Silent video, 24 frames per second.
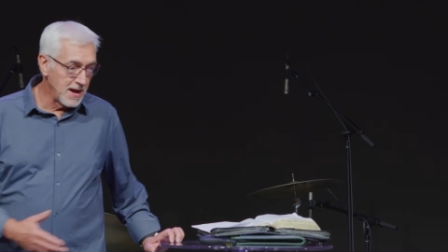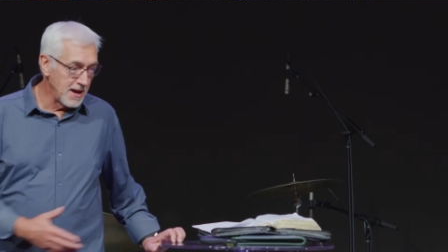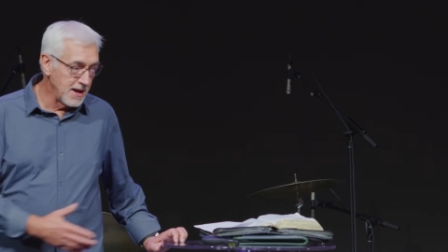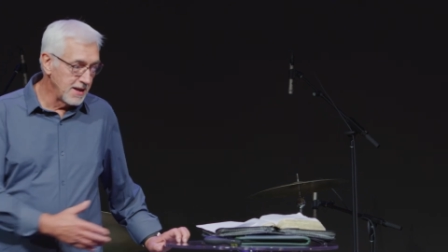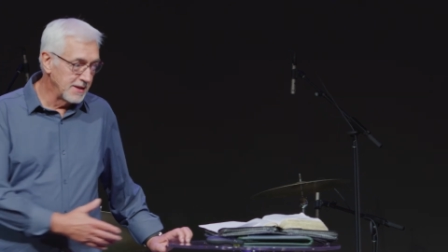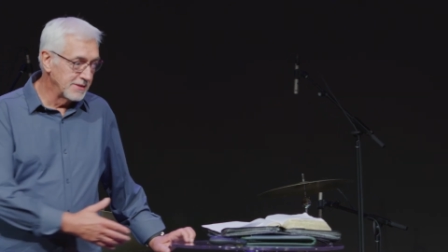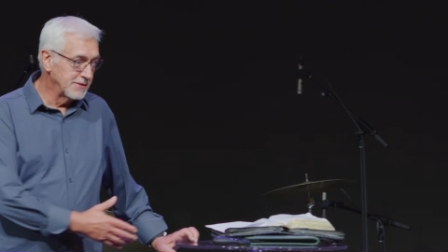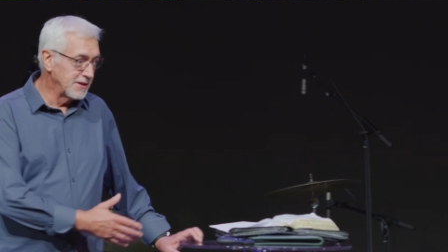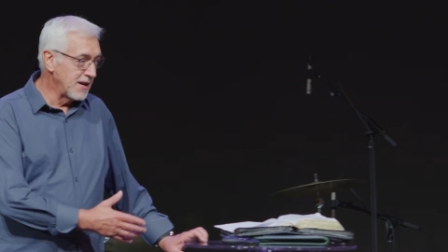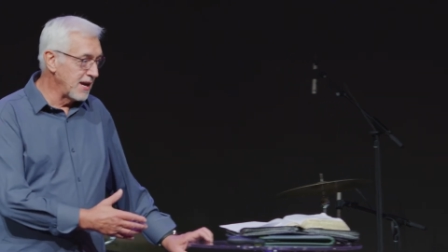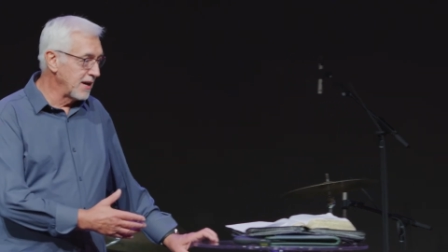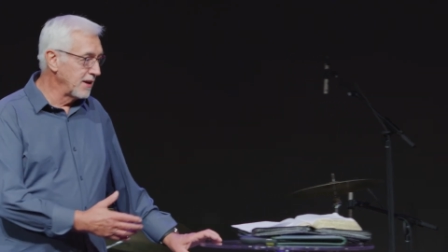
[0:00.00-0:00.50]

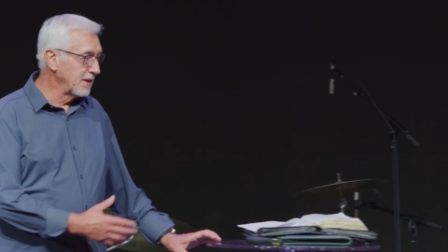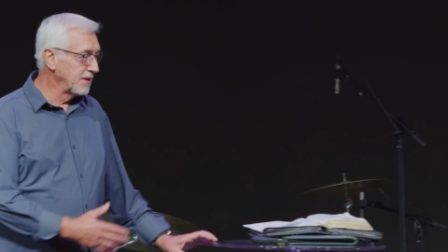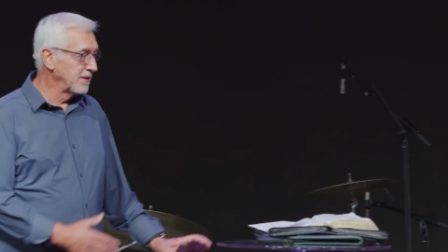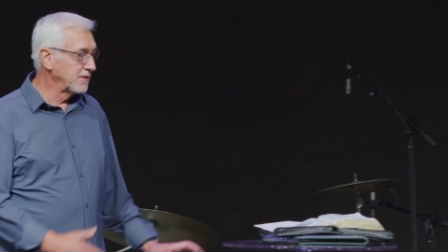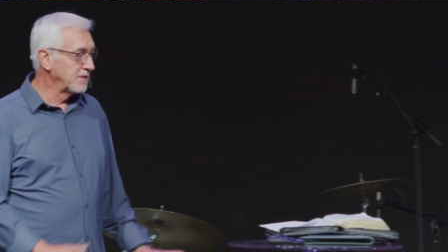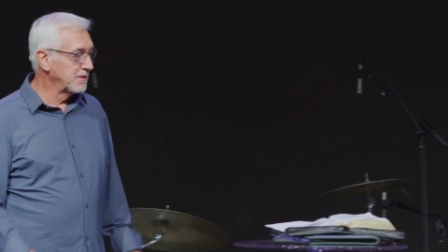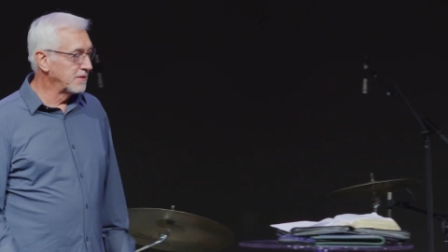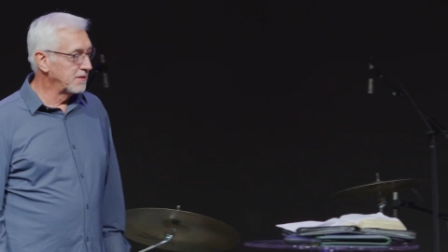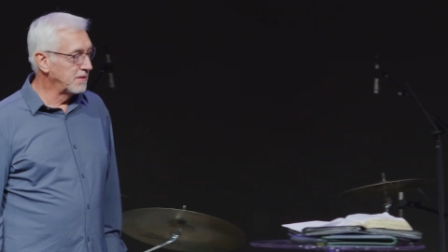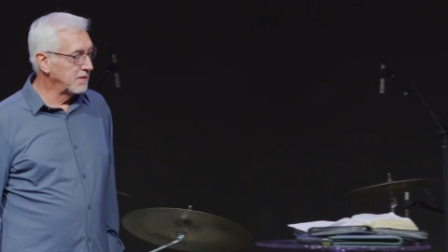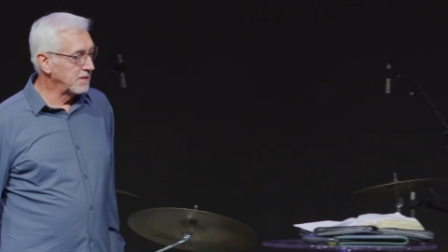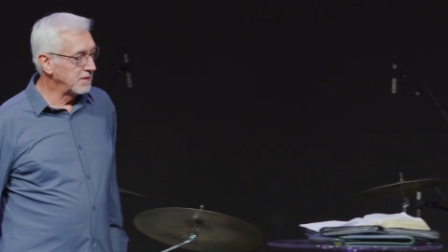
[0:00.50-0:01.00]
As I
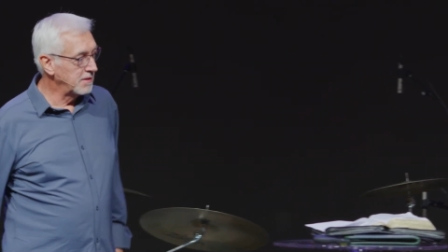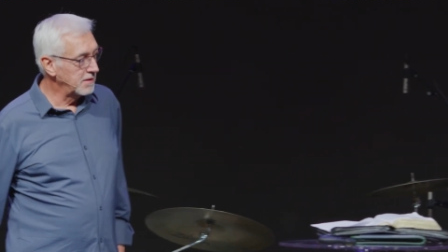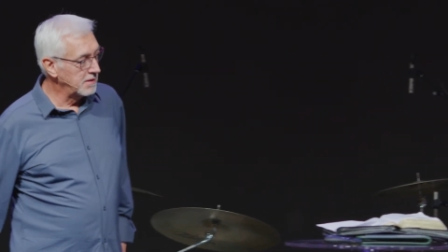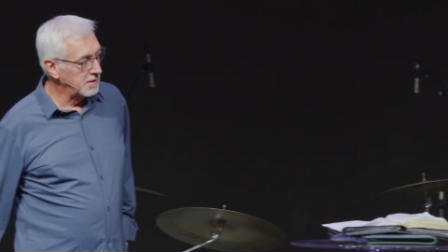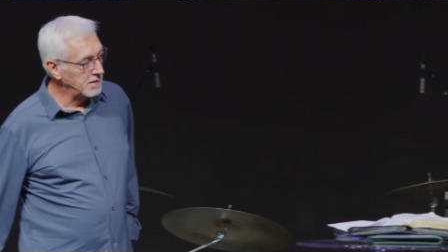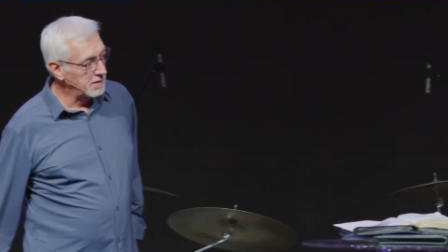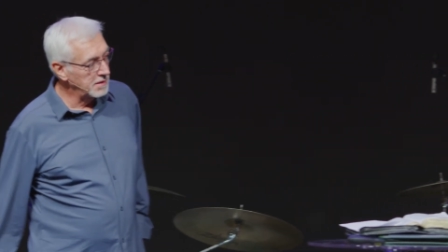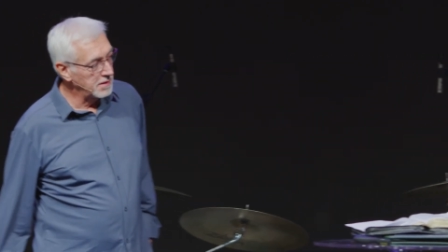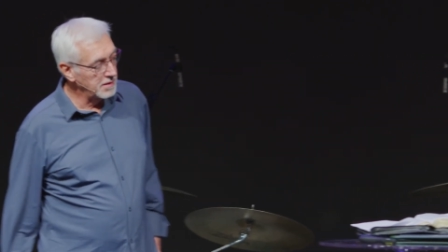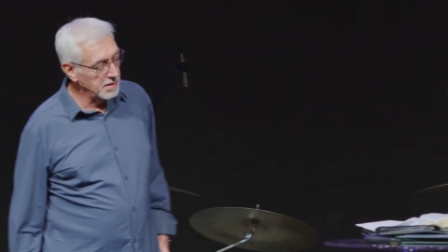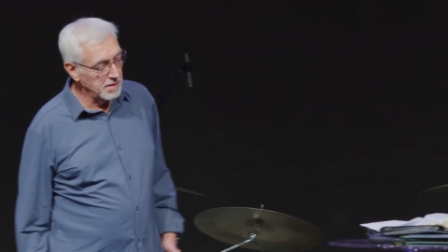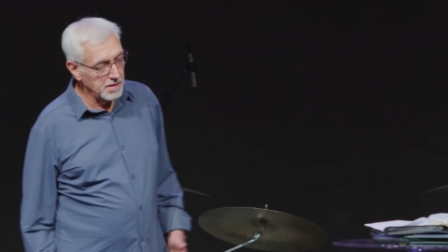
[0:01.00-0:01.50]

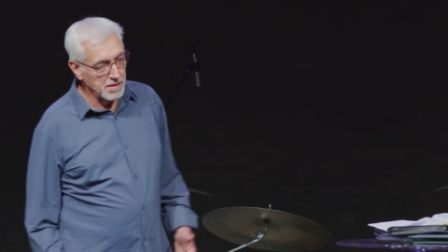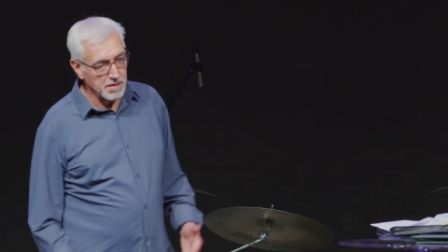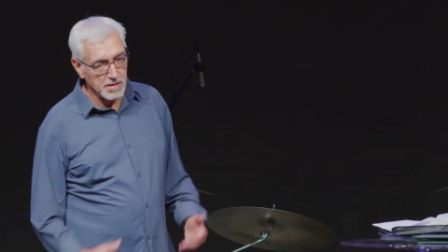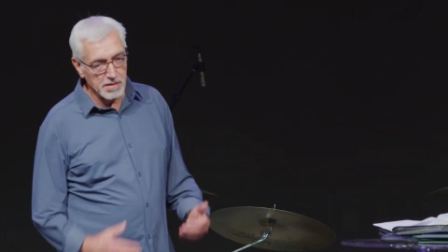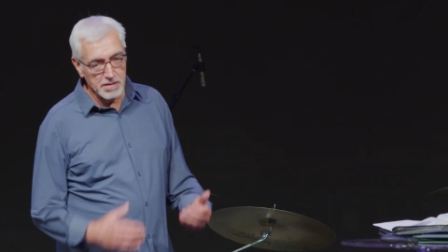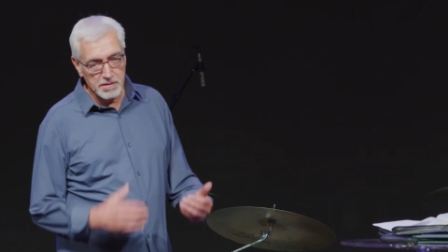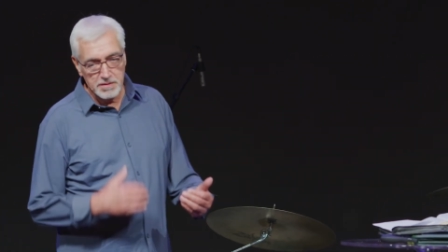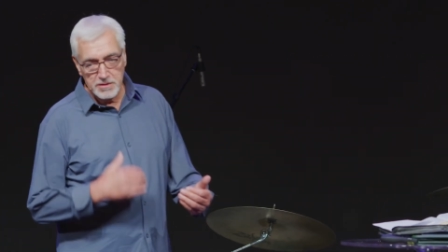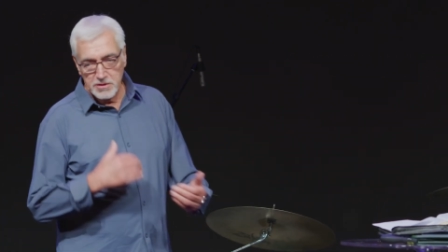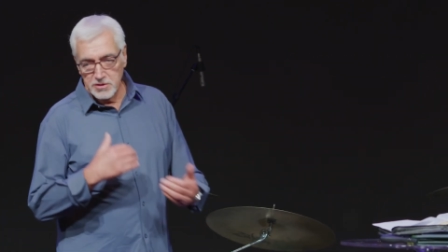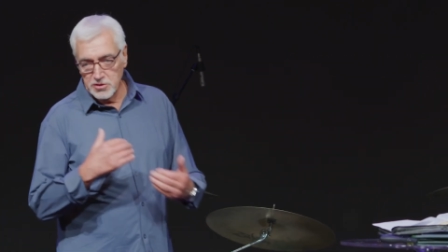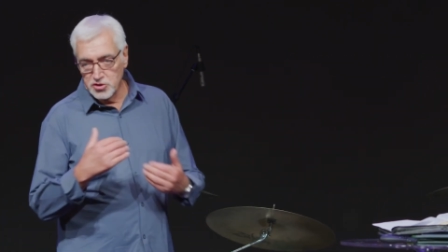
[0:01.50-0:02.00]

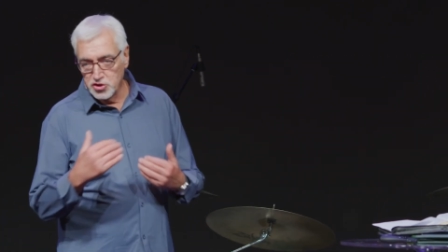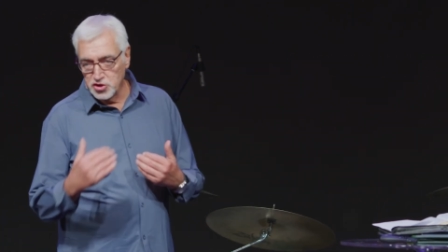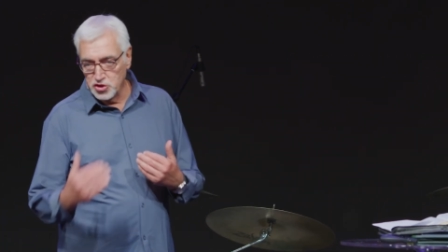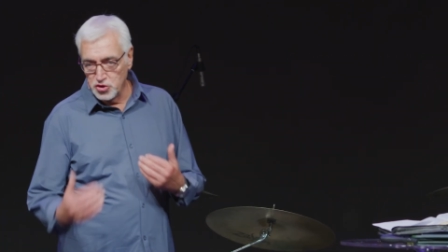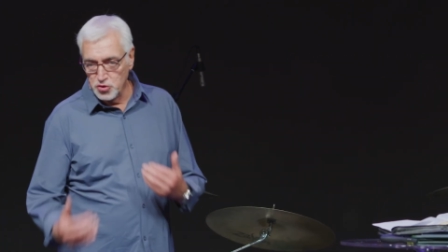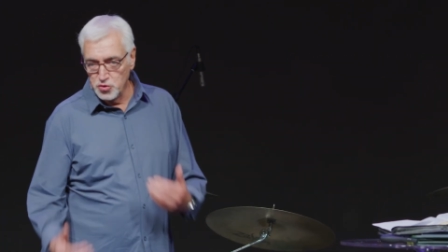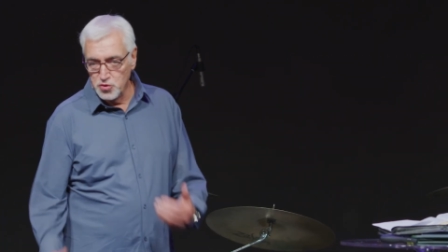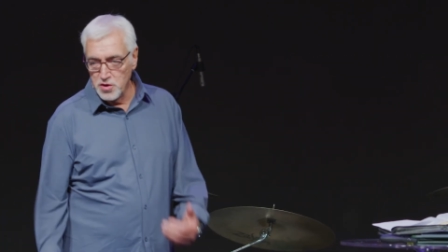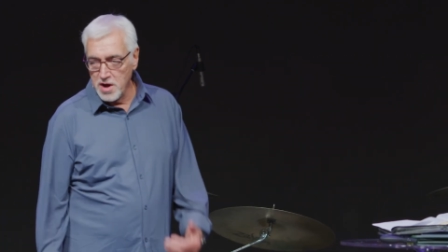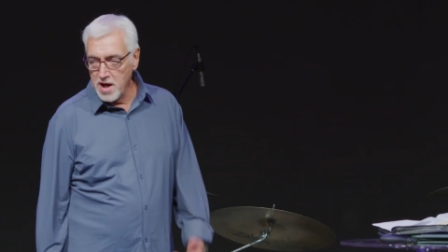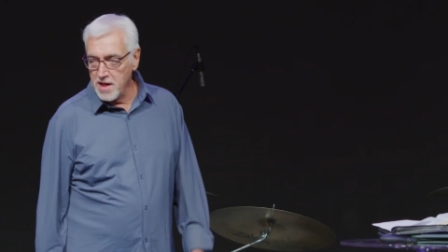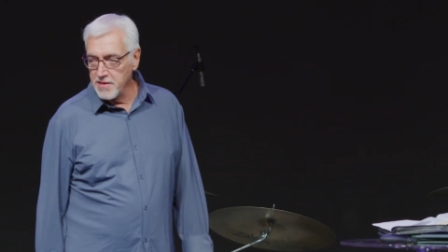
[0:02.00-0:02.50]

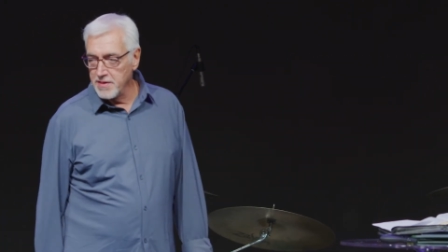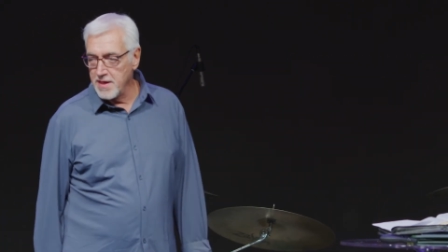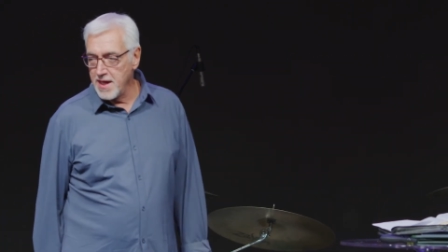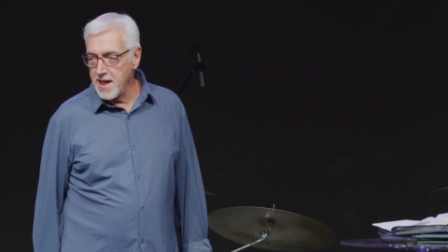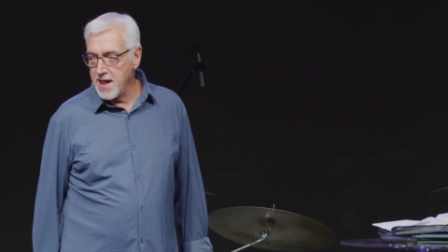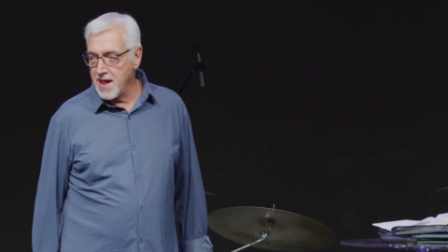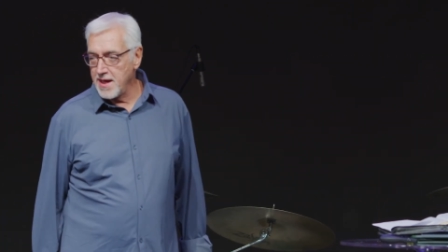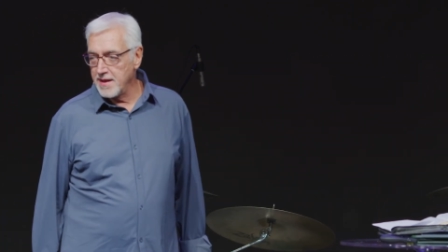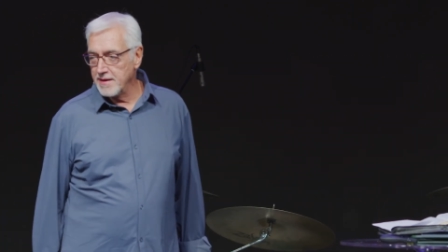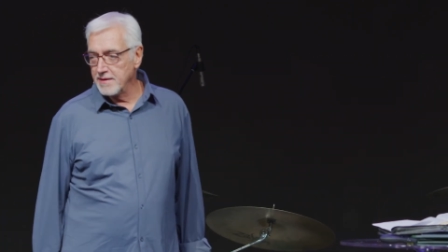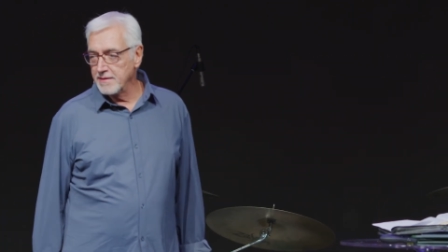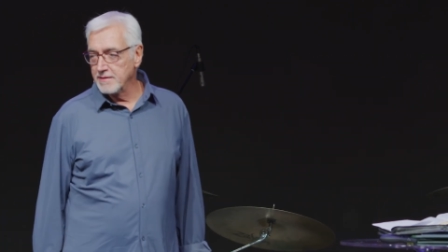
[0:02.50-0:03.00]
chewed on
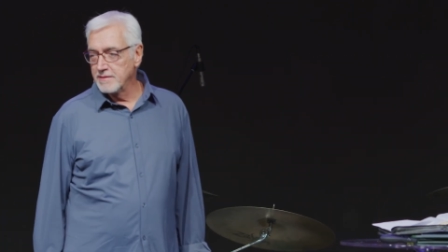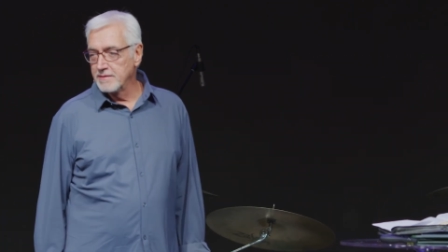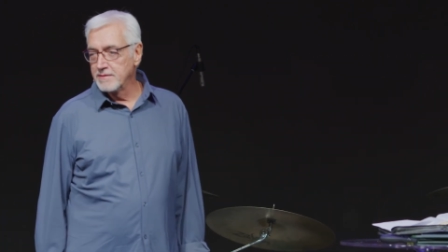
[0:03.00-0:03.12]
that,